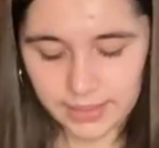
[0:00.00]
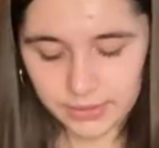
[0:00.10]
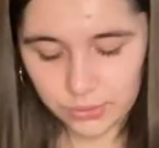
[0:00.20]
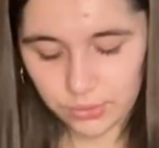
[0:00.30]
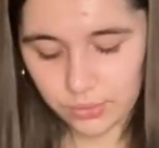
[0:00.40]

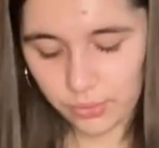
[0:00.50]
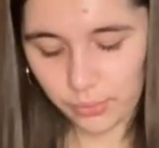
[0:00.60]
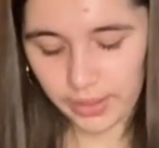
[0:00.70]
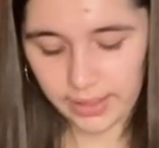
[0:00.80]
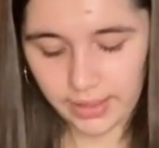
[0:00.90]
school,
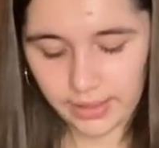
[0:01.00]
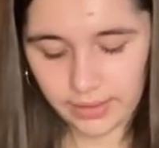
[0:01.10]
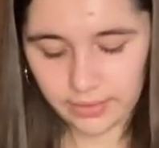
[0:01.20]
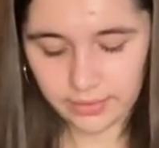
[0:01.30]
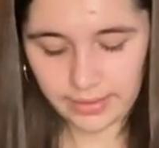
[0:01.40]

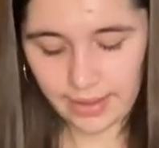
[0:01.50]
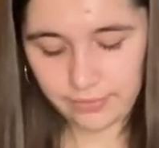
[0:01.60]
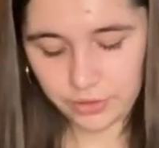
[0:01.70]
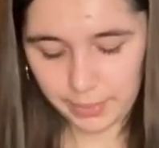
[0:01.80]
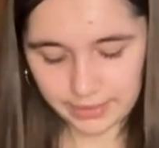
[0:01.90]

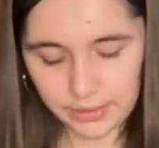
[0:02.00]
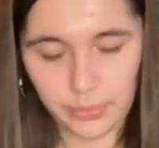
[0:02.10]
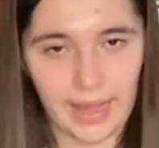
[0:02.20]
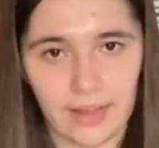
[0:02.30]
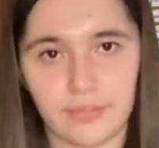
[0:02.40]
every Monday we
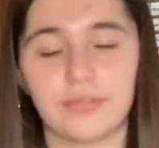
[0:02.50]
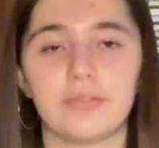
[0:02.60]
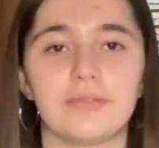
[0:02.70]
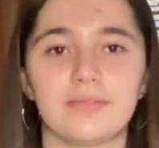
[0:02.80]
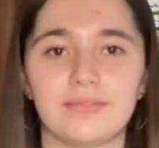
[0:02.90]
have
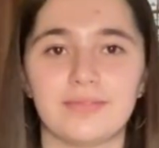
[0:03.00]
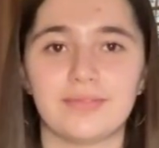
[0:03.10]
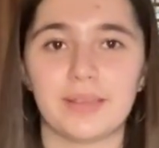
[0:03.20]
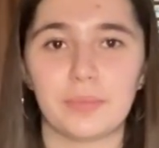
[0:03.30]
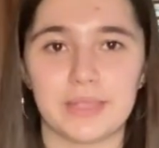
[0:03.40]

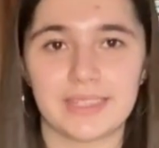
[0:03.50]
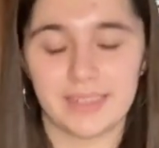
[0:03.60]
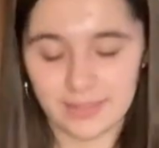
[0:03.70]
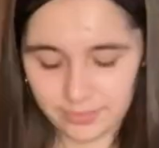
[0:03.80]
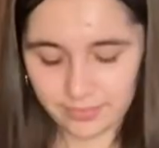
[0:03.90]
pizza,